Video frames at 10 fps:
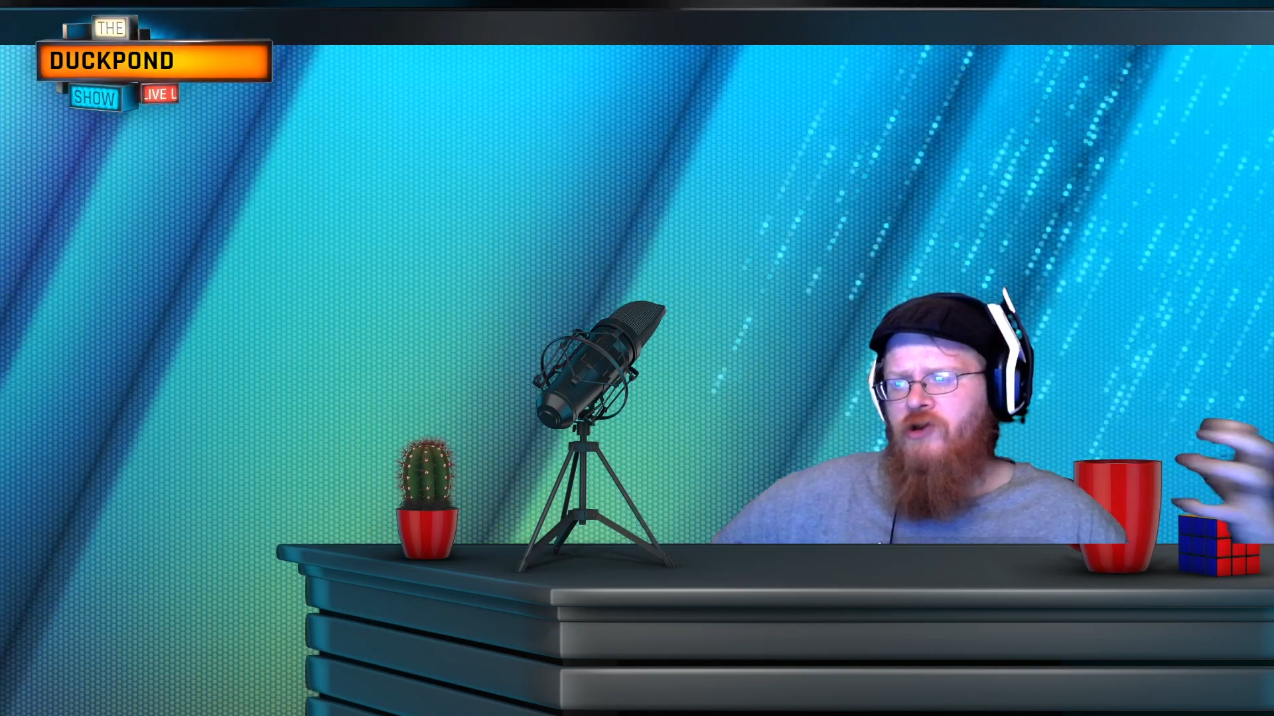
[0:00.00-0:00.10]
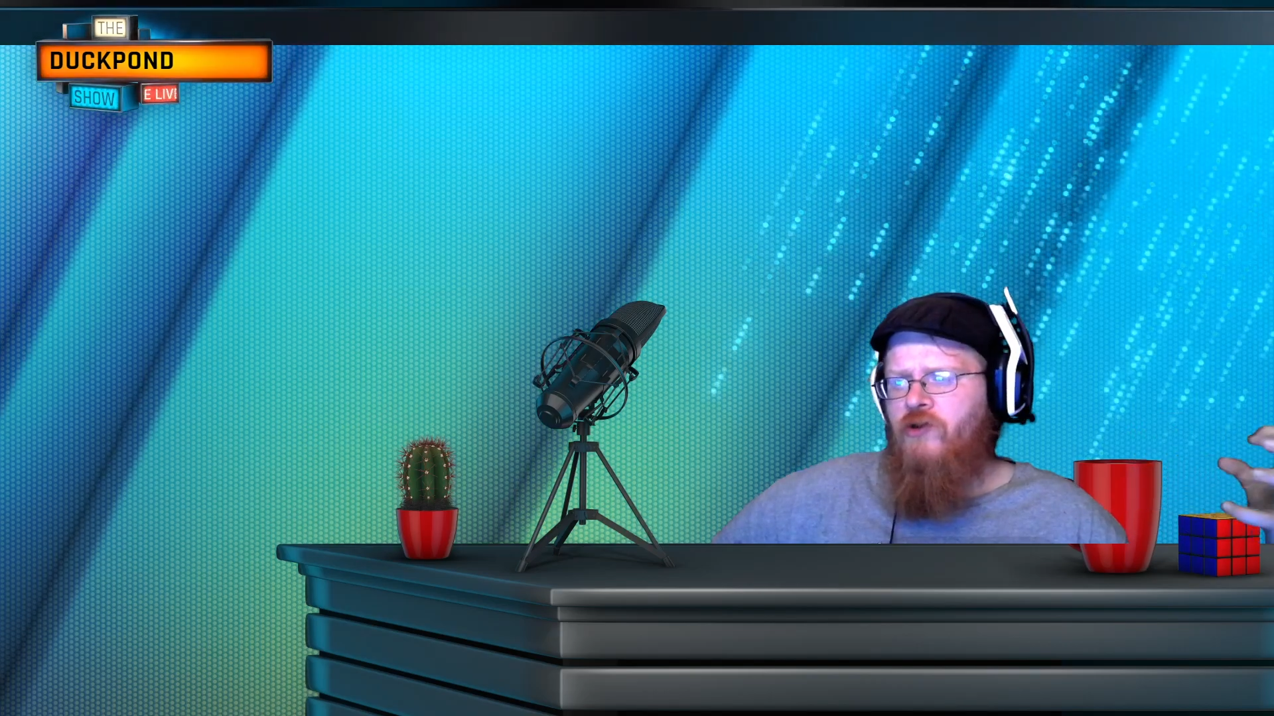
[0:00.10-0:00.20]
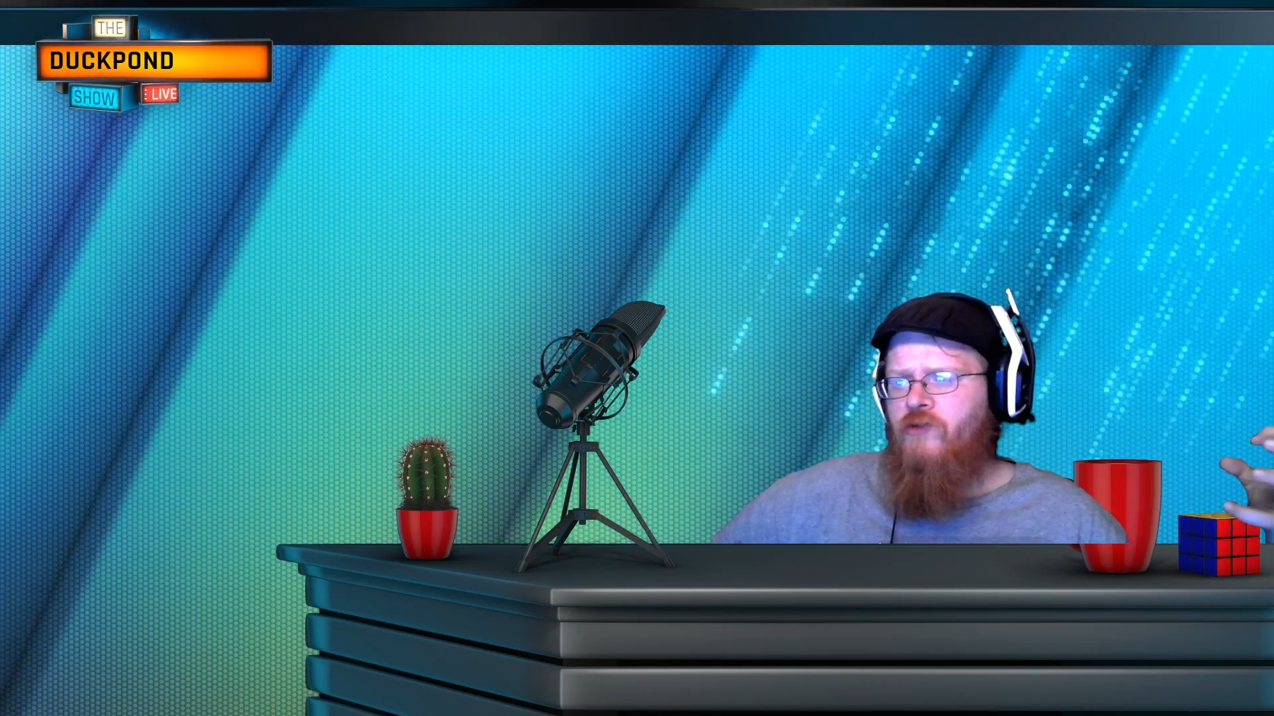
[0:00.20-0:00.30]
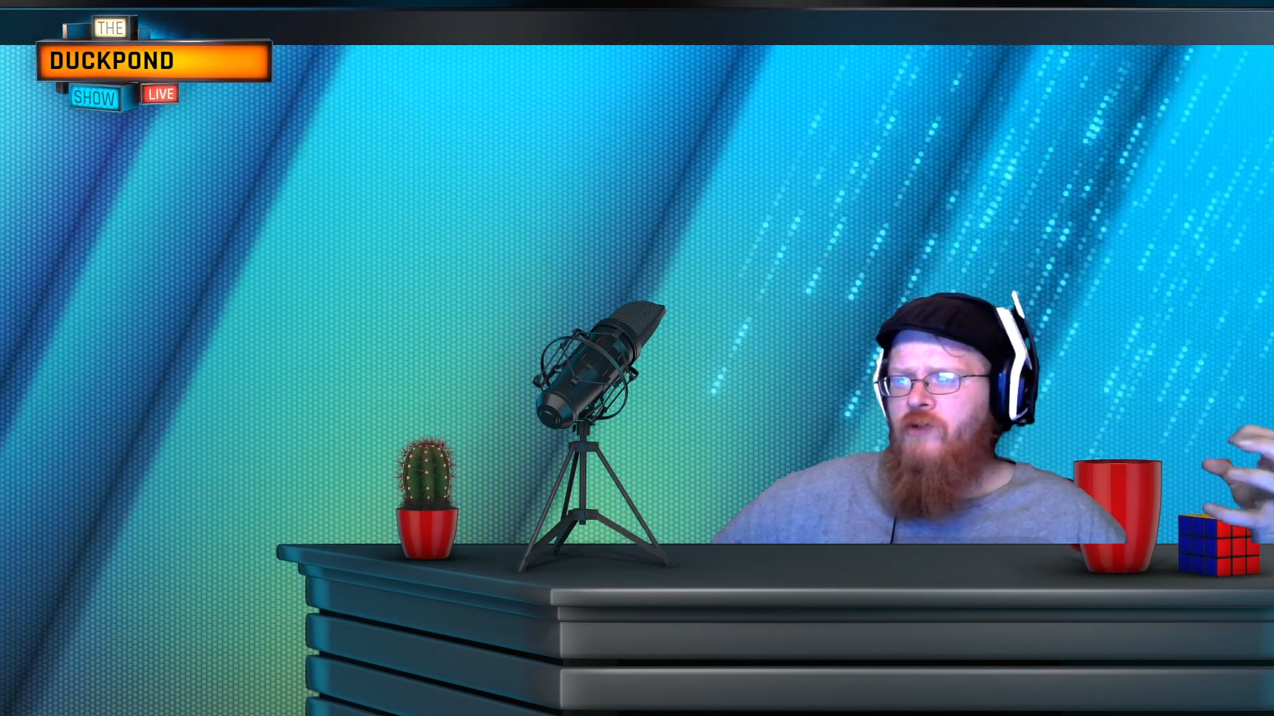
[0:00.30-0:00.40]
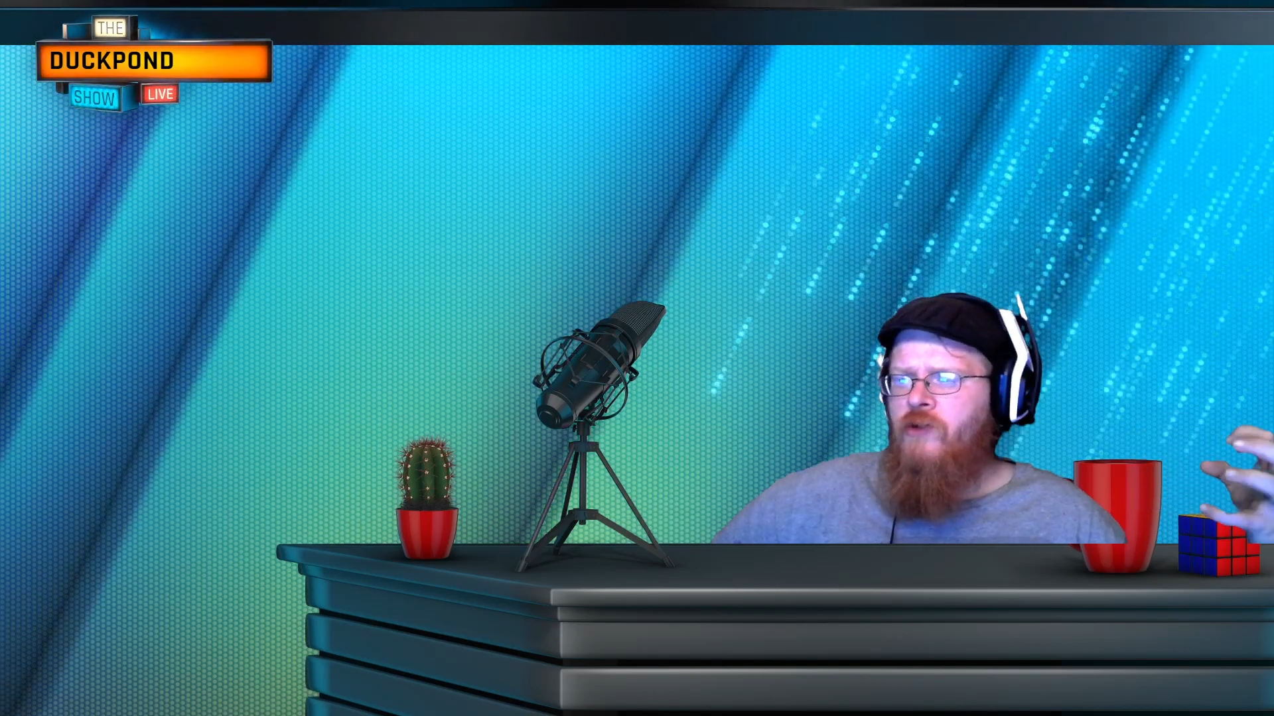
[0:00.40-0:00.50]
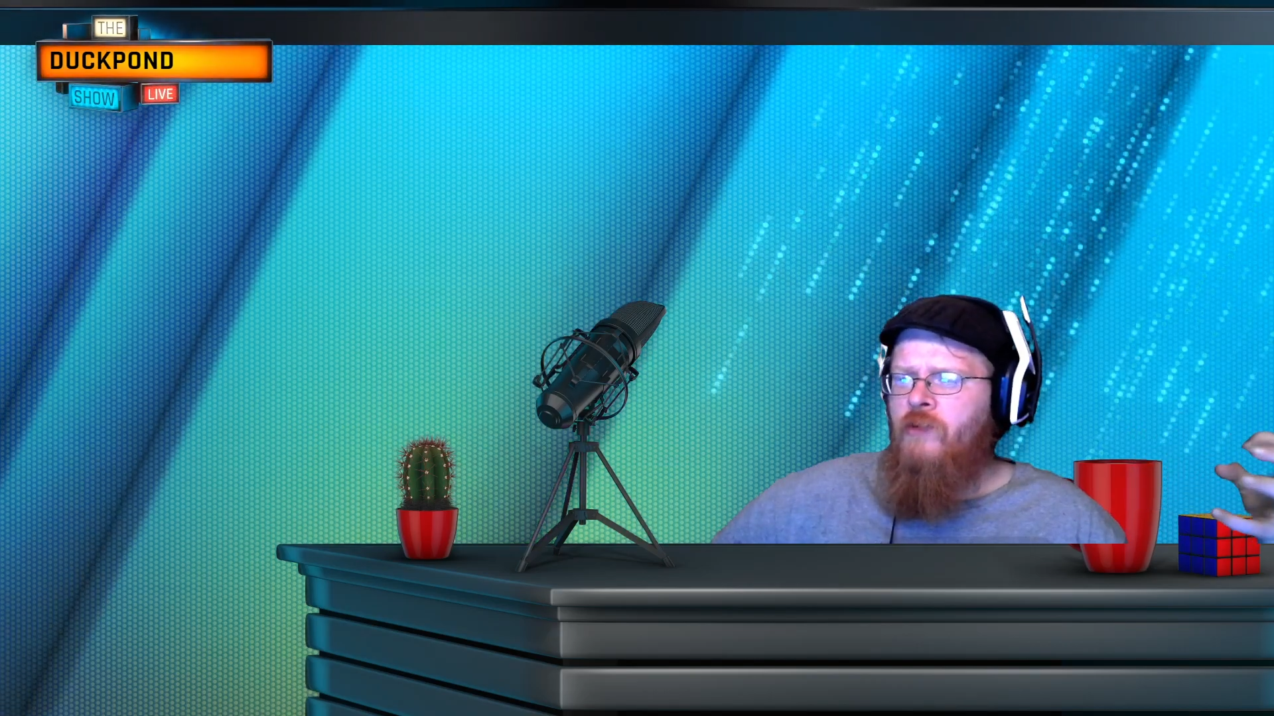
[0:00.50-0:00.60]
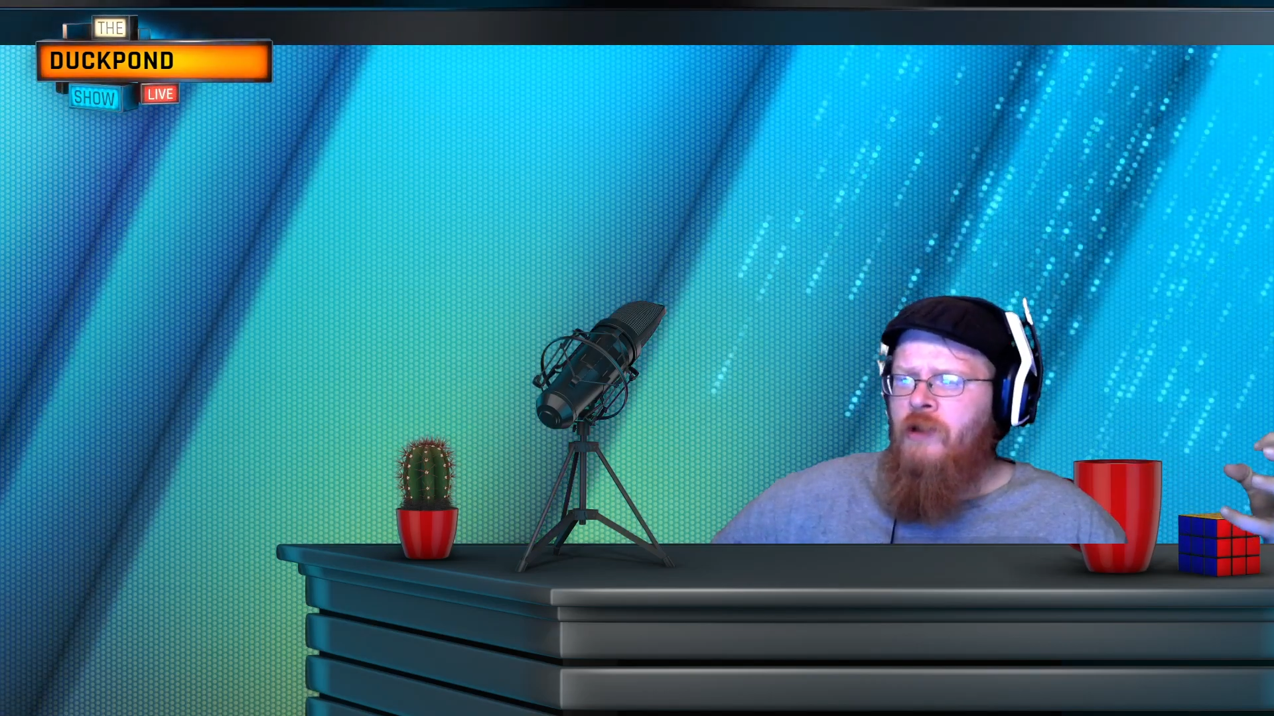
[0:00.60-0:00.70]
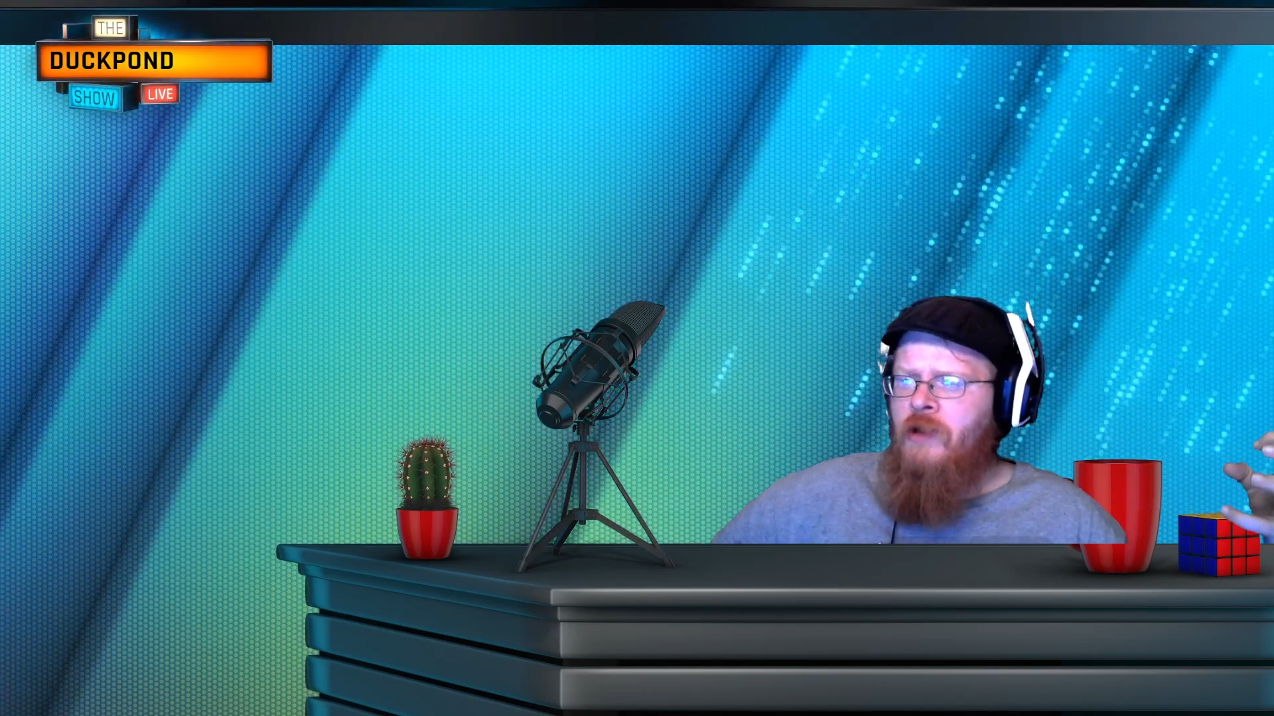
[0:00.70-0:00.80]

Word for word: go through you.